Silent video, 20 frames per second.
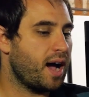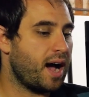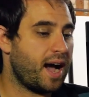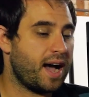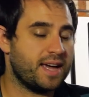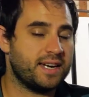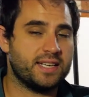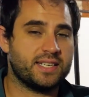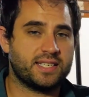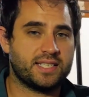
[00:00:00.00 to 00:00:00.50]

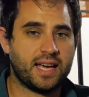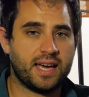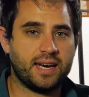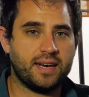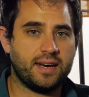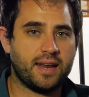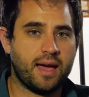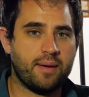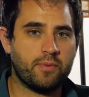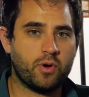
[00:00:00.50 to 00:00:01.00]
I
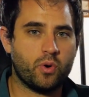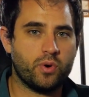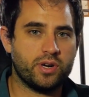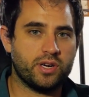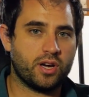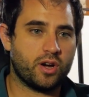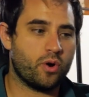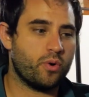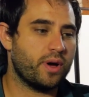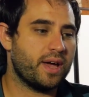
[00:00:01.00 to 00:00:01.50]
decided I'm going
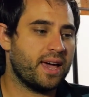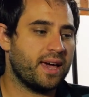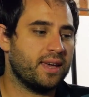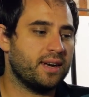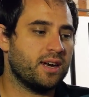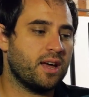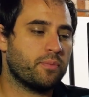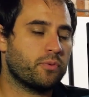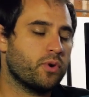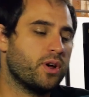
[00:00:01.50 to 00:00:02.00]
to go
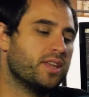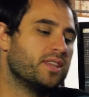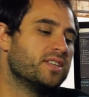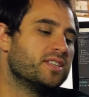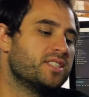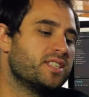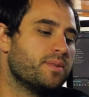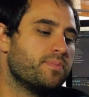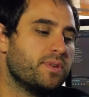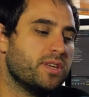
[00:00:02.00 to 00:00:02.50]
ahead and upgrade the
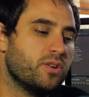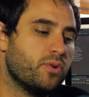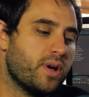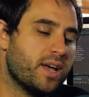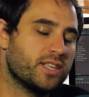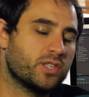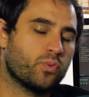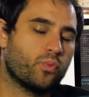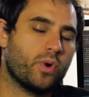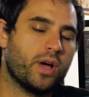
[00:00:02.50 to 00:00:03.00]
CPU
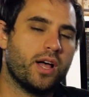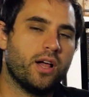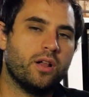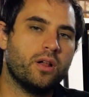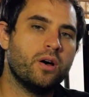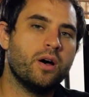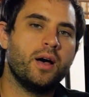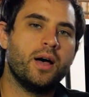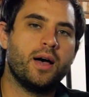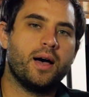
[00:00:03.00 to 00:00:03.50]
as
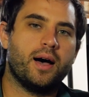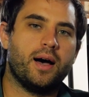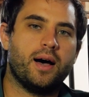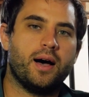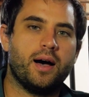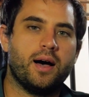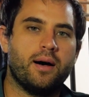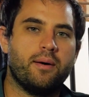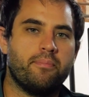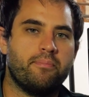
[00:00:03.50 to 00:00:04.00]
well.
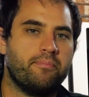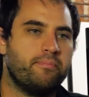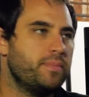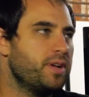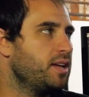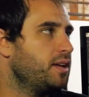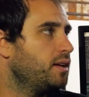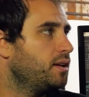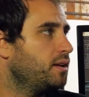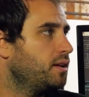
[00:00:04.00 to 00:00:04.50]

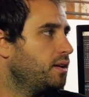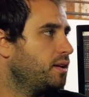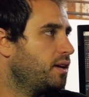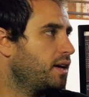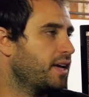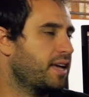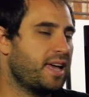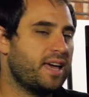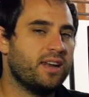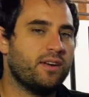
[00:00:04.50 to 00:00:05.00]

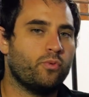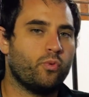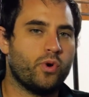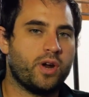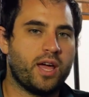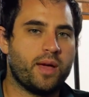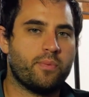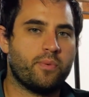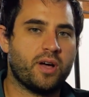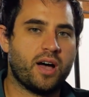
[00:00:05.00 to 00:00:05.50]
Again,
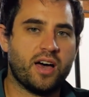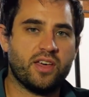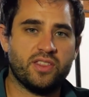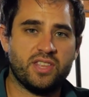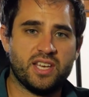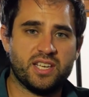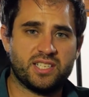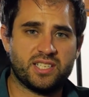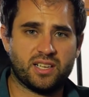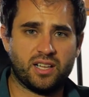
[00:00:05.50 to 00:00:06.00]
when I got
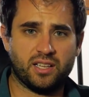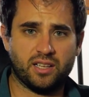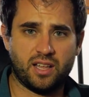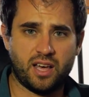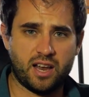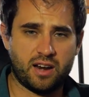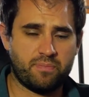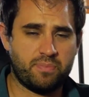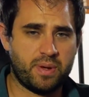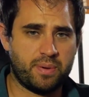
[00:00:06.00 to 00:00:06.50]
this, a
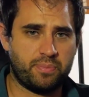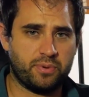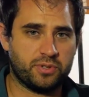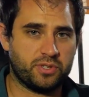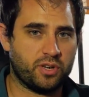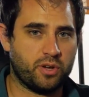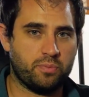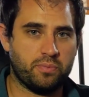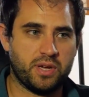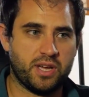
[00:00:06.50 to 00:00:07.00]
lot of people
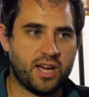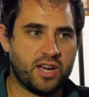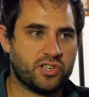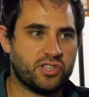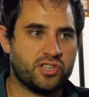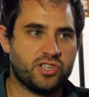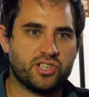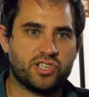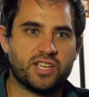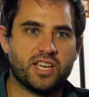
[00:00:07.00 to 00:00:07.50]
told me I
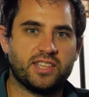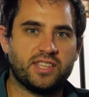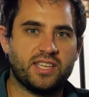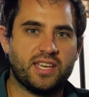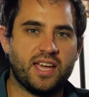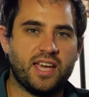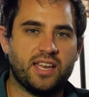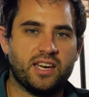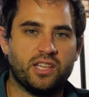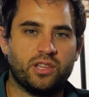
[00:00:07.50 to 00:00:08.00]
should just get
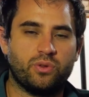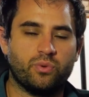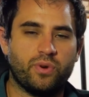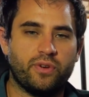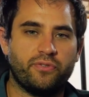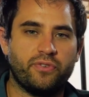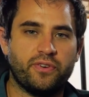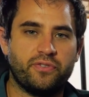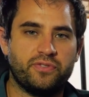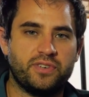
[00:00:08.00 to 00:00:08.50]
the
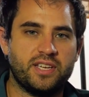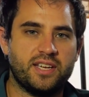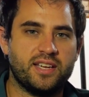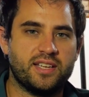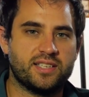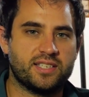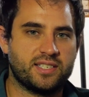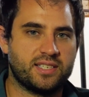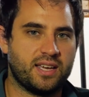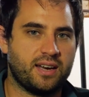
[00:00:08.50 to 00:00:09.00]
8350
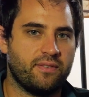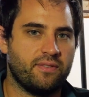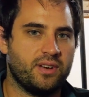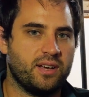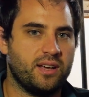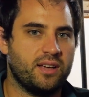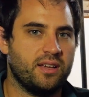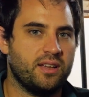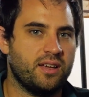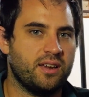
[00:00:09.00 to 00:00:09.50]
instead of
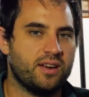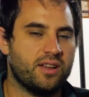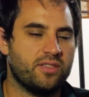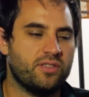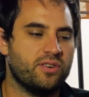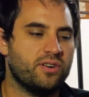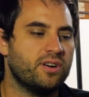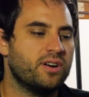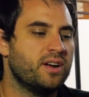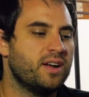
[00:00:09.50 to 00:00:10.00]

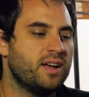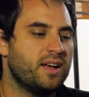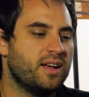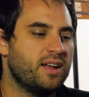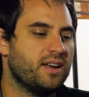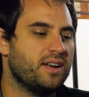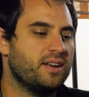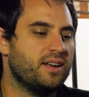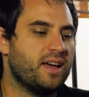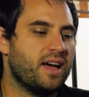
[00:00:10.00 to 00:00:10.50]
another
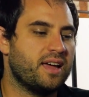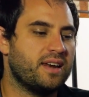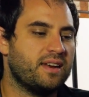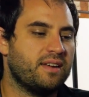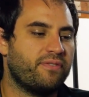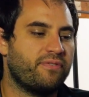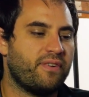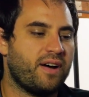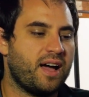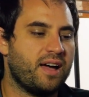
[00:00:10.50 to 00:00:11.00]

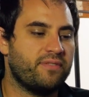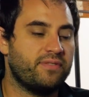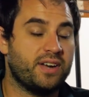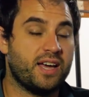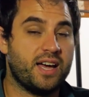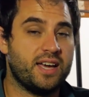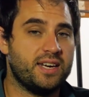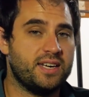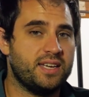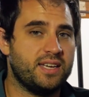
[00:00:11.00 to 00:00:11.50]

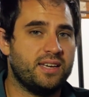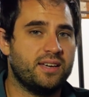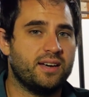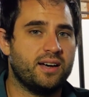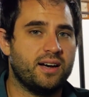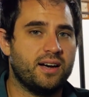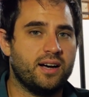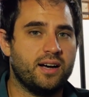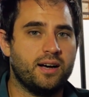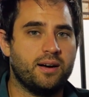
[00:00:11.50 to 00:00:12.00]
9590.
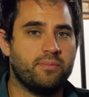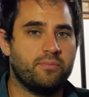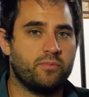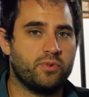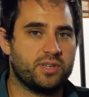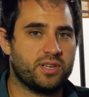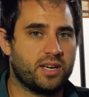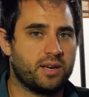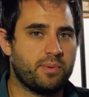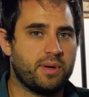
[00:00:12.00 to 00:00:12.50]

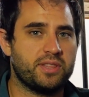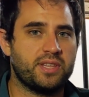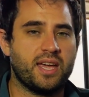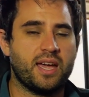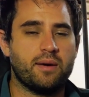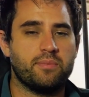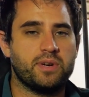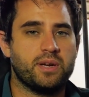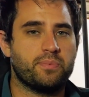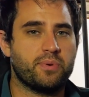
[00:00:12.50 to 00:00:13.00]
We're talking about the
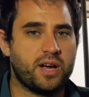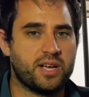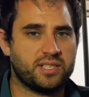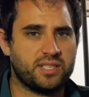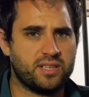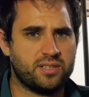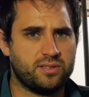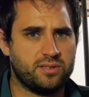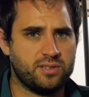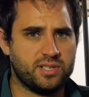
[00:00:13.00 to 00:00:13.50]
AMD
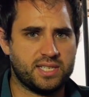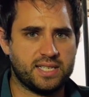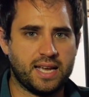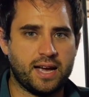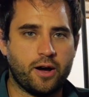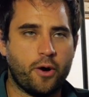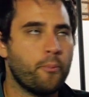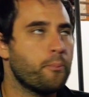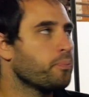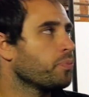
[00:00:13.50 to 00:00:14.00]
processors
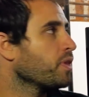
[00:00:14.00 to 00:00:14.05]
now,